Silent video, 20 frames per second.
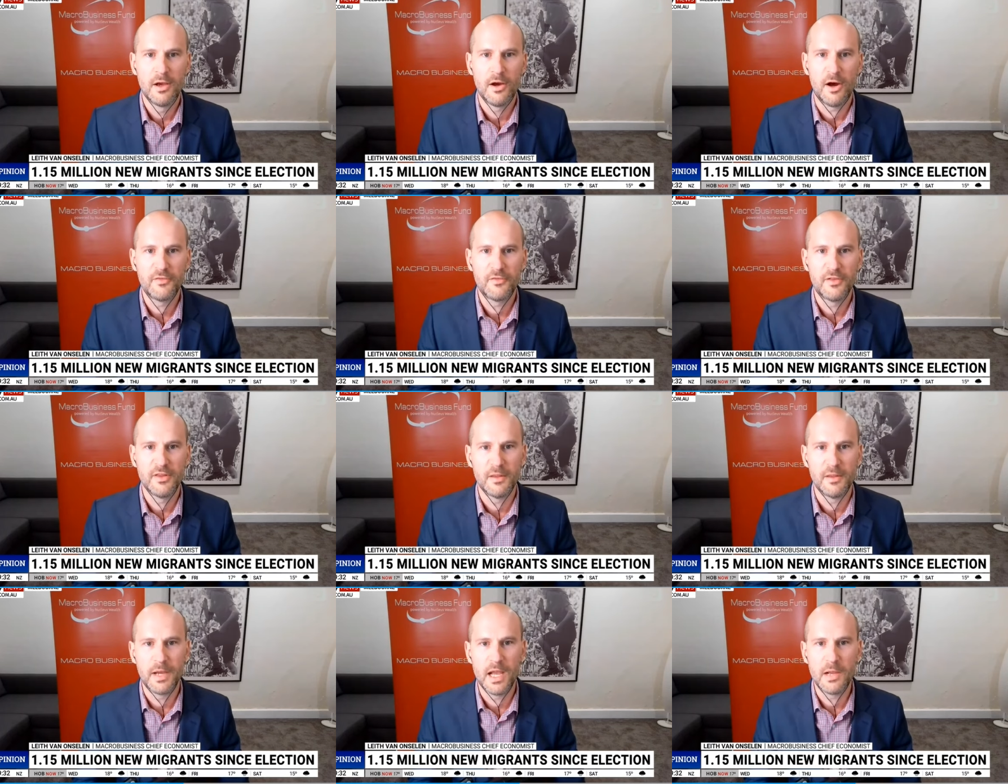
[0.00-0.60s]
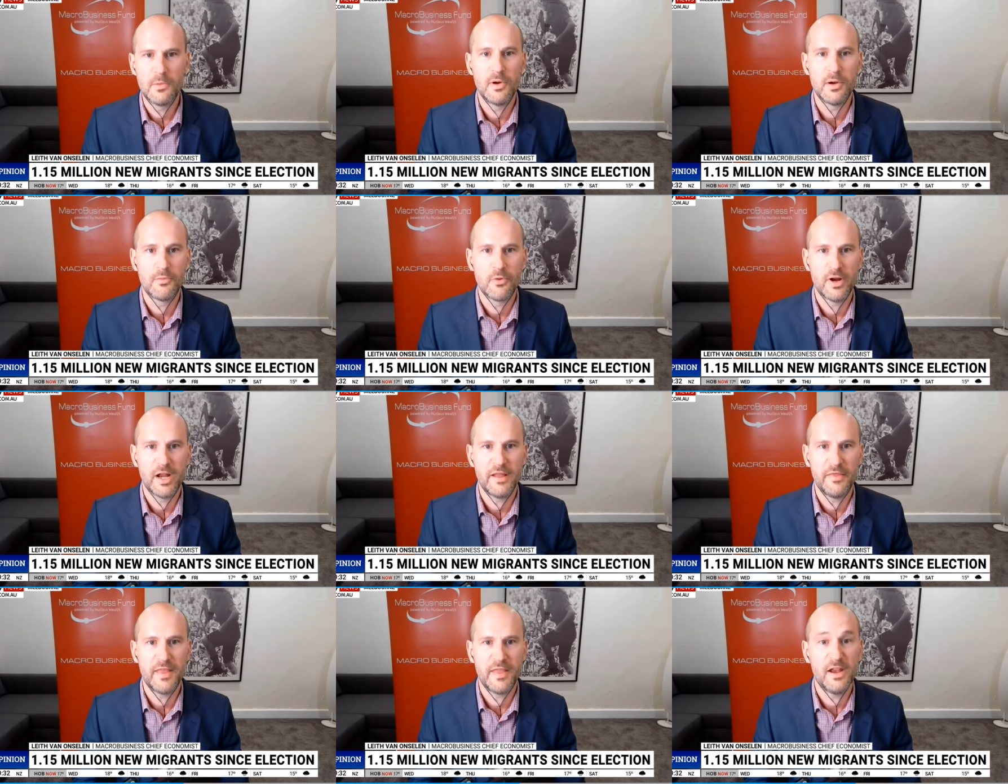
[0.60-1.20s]
Often the people we
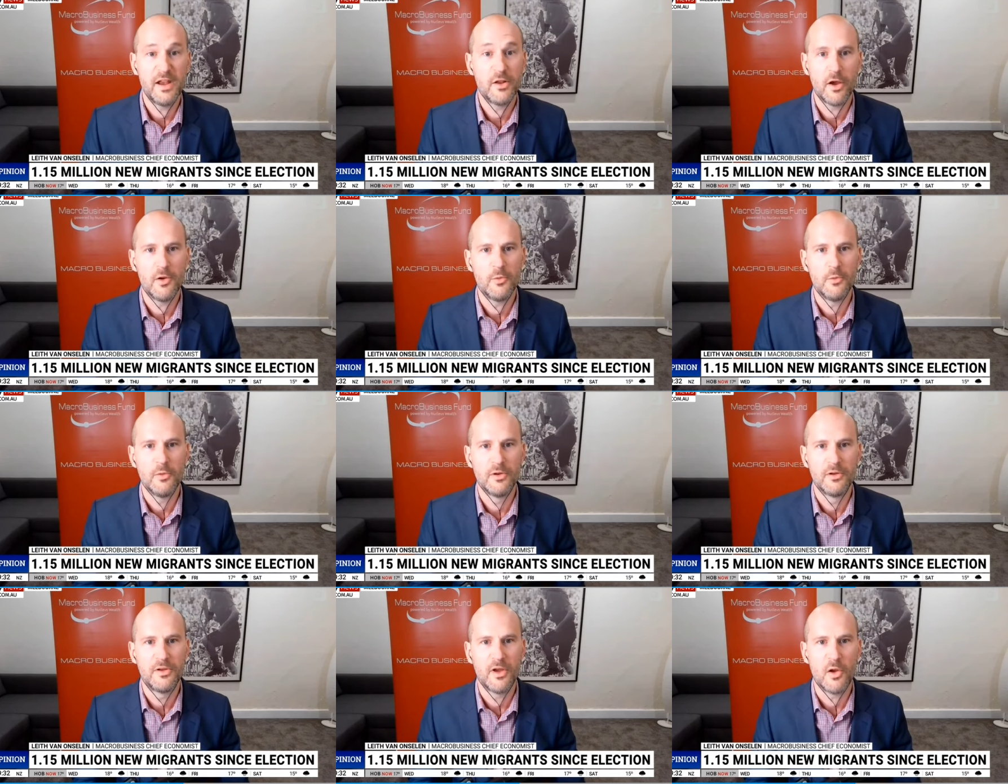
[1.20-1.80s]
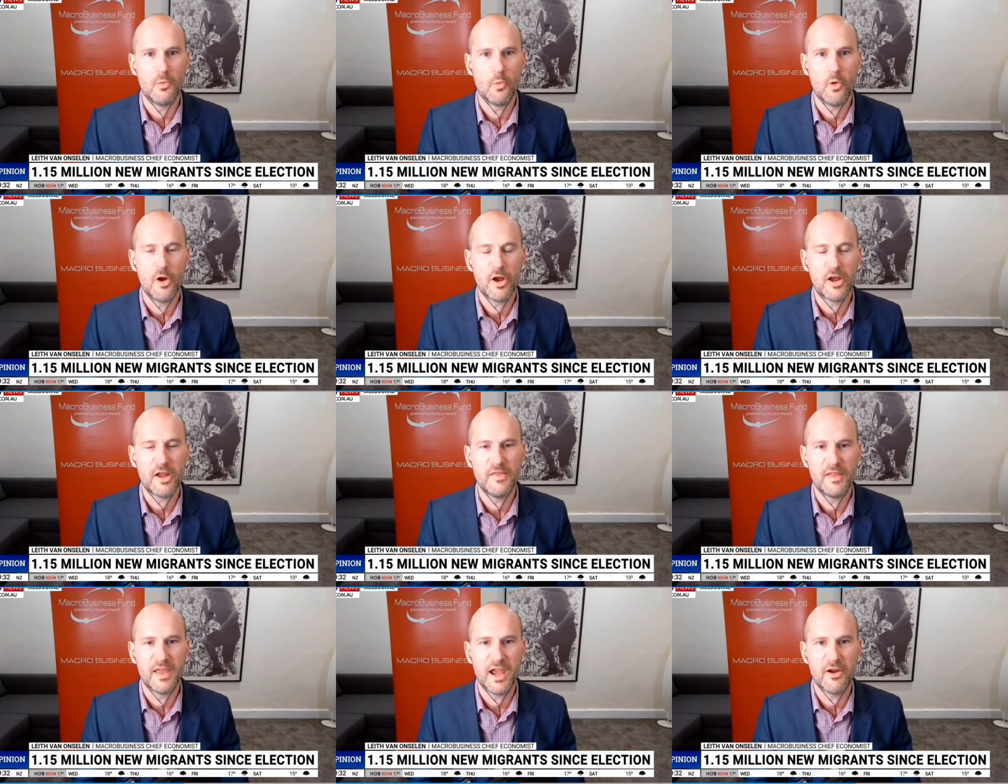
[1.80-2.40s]
bring in then don't
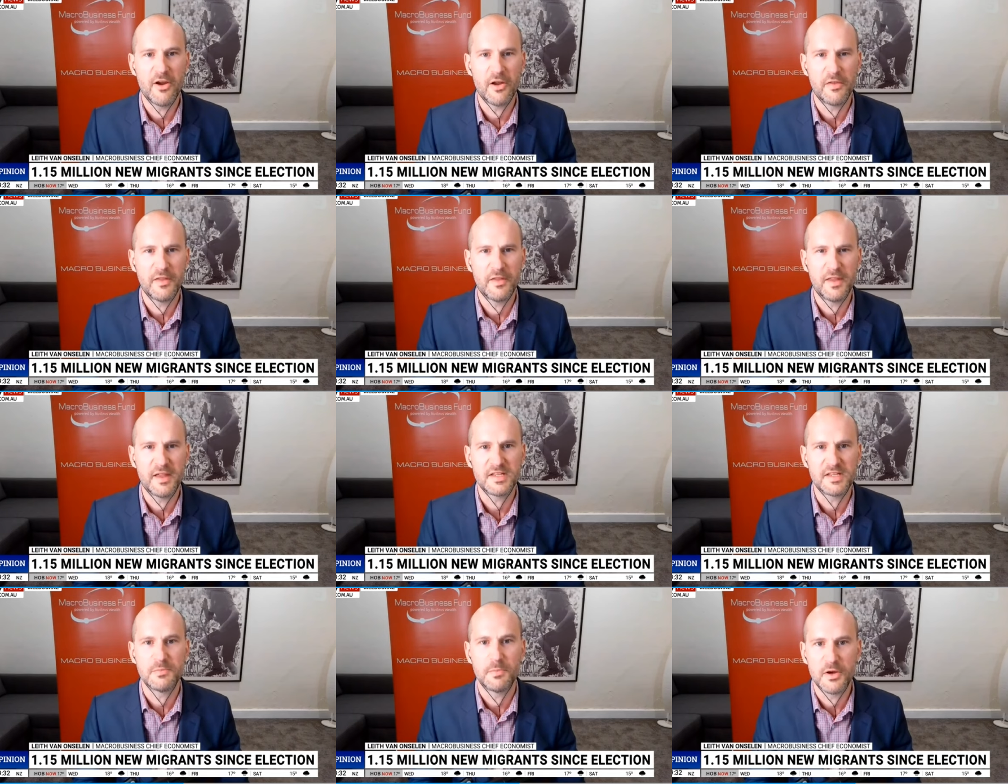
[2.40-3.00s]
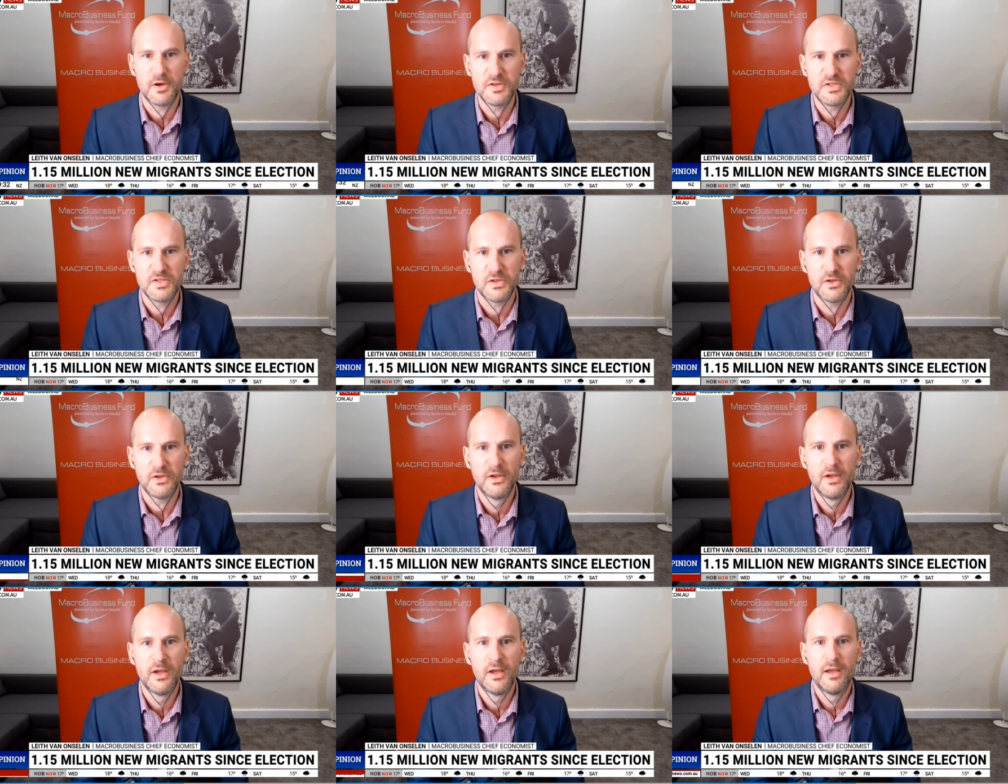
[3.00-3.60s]
work in the area that they're supposed
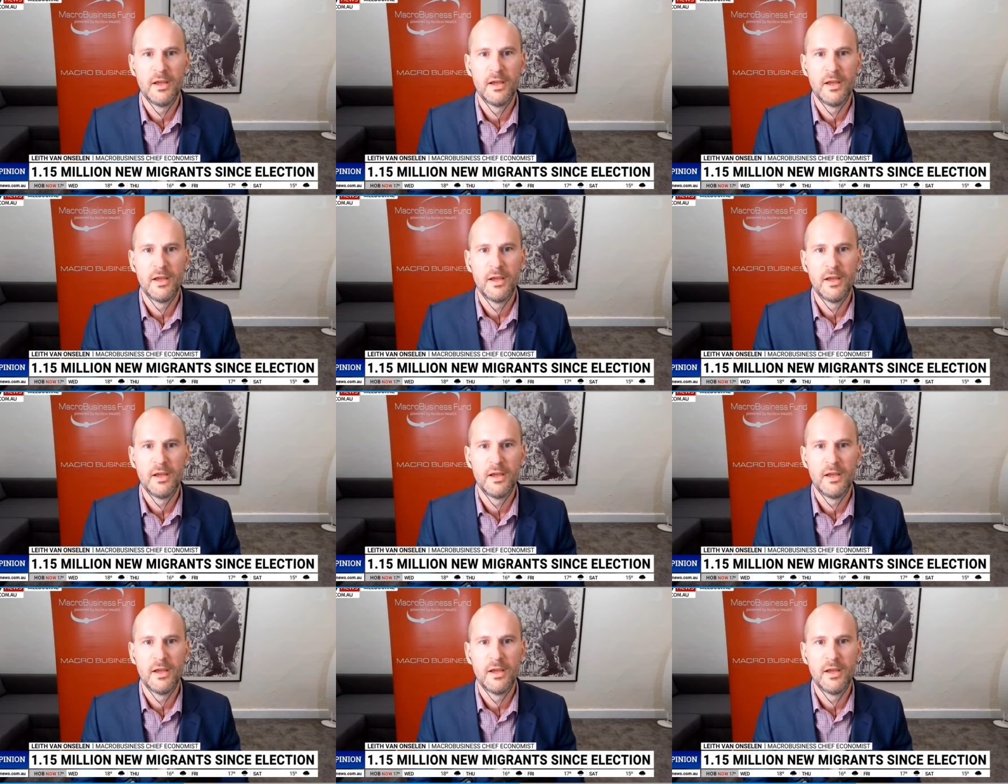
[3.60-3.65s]
to.